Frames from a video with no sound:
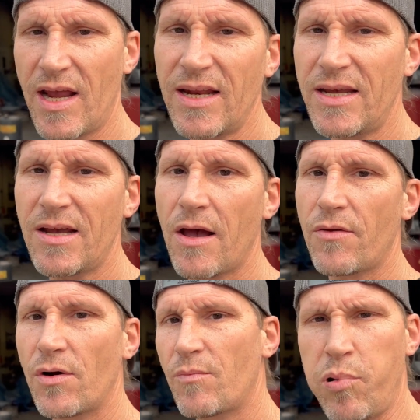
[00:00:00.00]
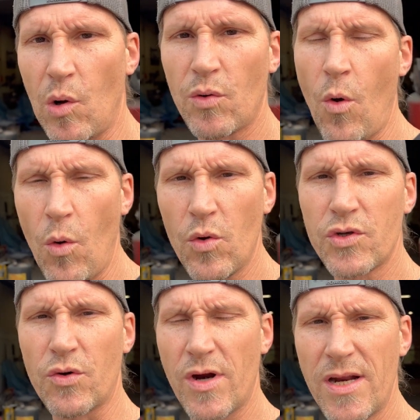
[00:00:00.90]
any other bolt
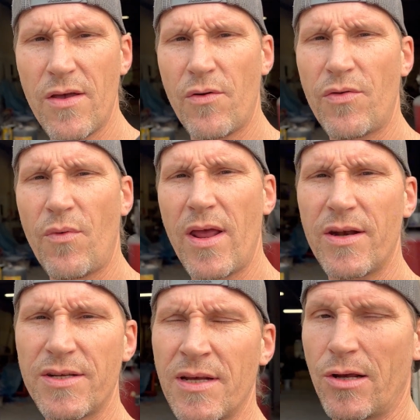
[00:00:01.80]
holes or any other threads.